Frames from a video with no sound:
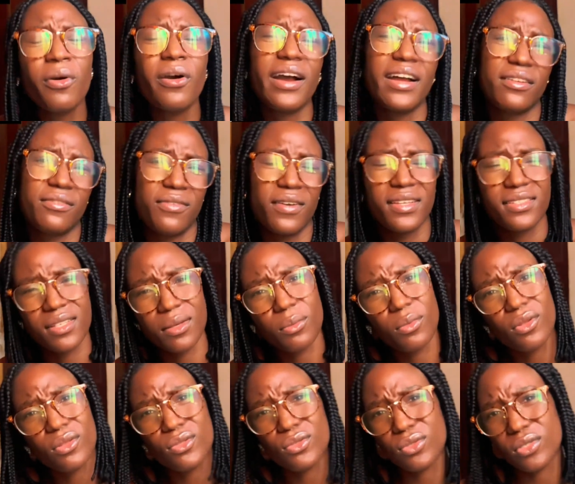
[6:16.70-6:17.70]
more advice I'm
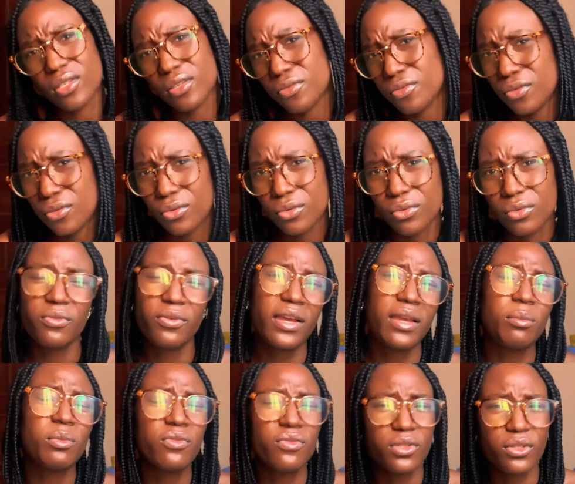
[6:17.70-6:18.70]
going to give you before
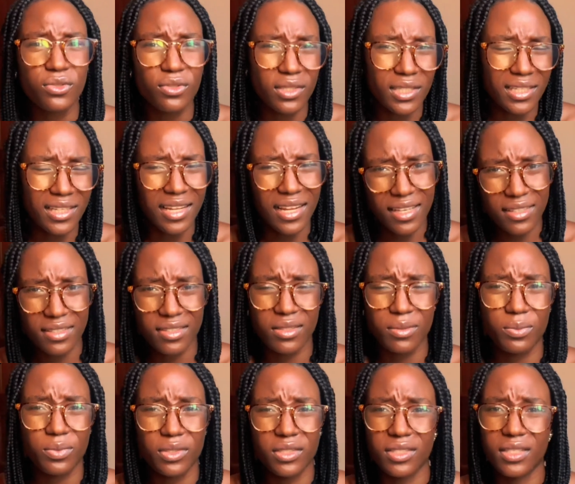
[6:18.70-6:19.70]
I move into the last
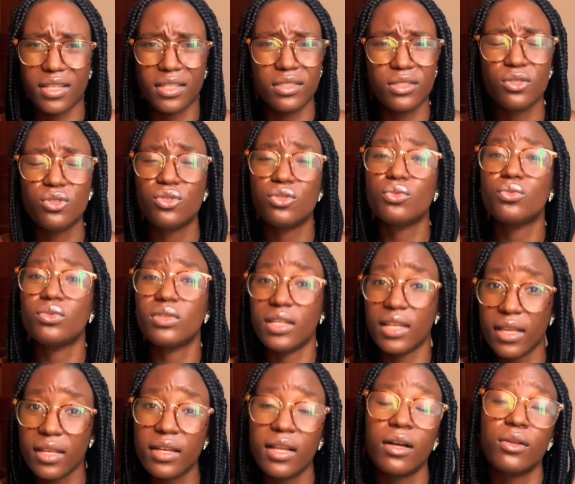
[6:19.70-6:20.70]
tip is that you should
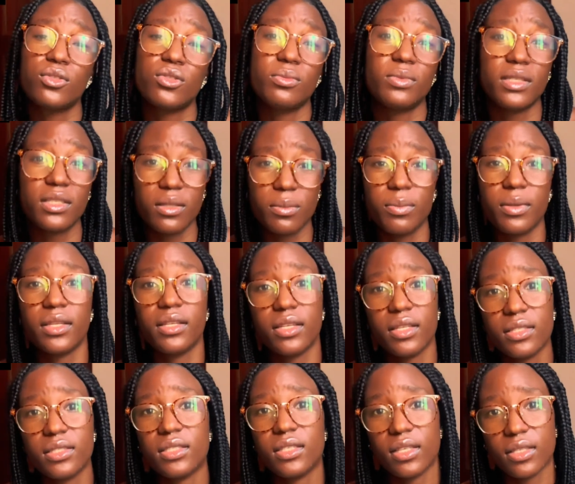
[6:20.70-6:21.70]
learn how to be
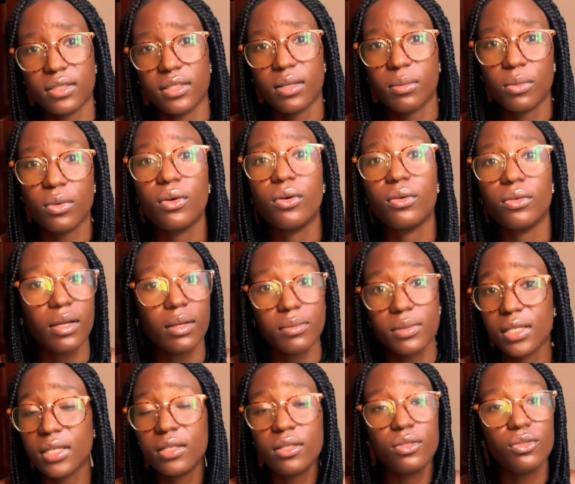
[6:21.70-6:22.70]
independent in exam hall. I'm
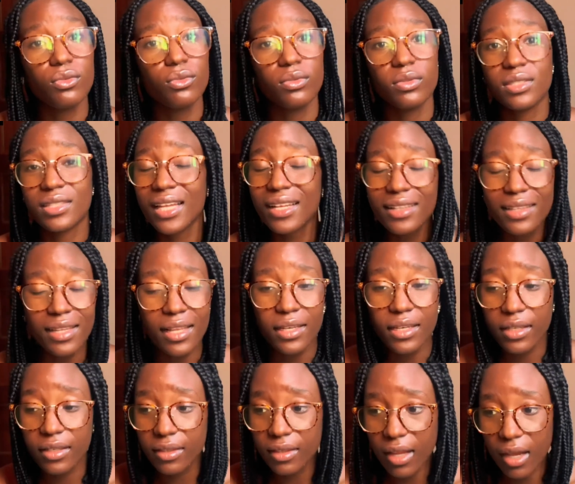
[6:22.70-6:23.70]
telling you, start
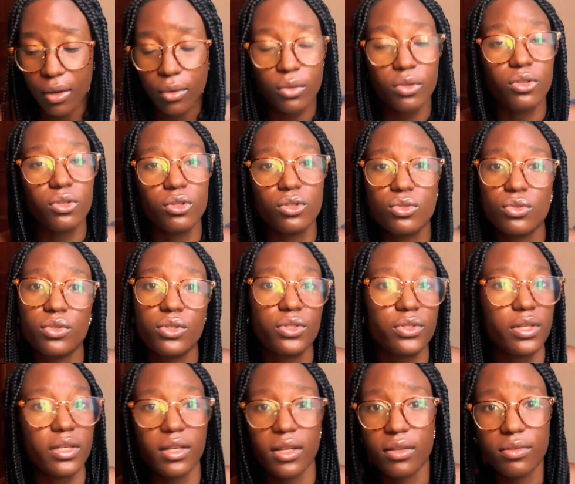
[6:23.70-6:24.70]
learning now in your
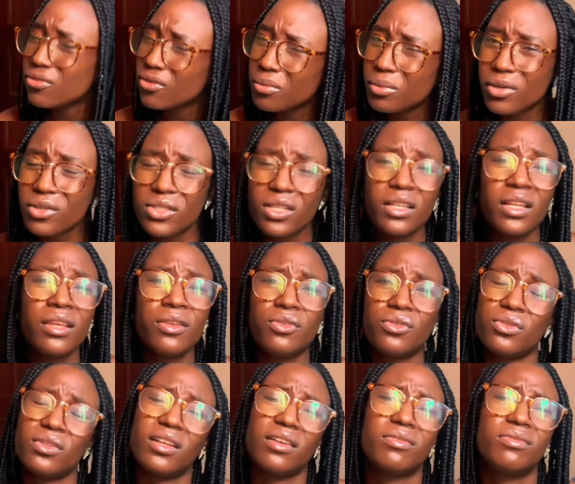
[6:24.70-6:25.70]
200 level. From 100 level you
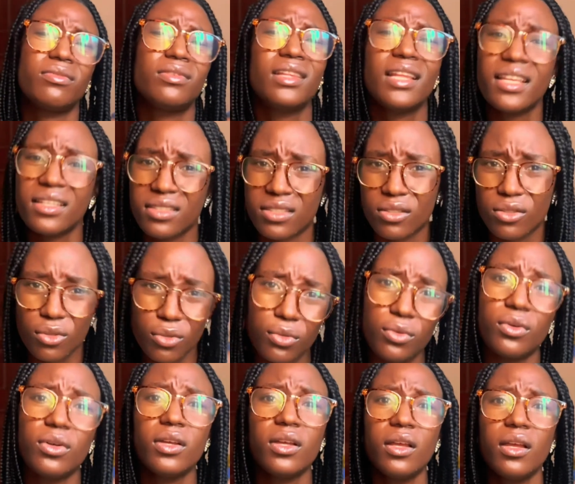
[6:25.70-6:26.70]
should have learned though,
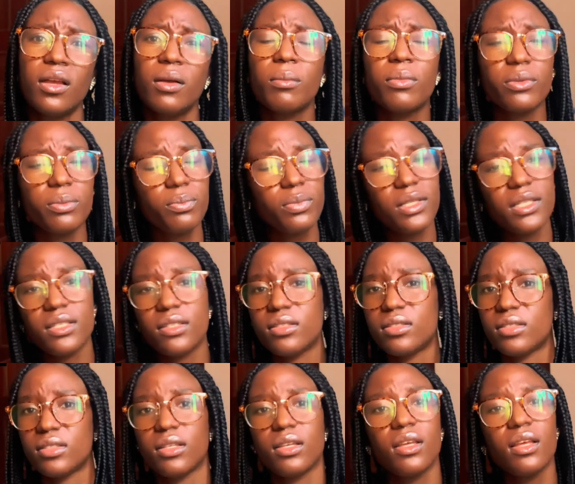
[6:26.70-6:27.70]
but
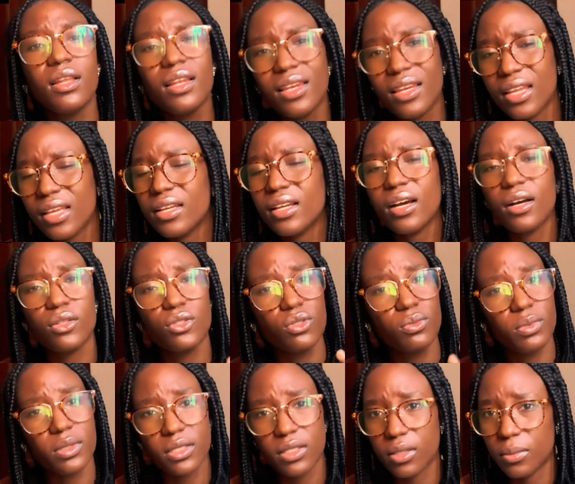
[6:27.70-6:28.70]
please learn how to
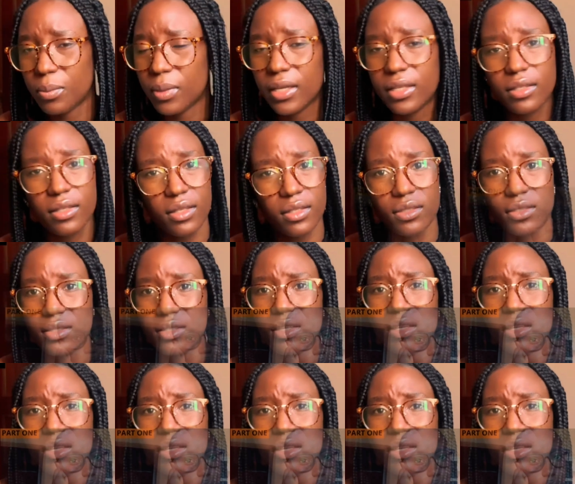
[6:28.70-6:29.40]
be independent.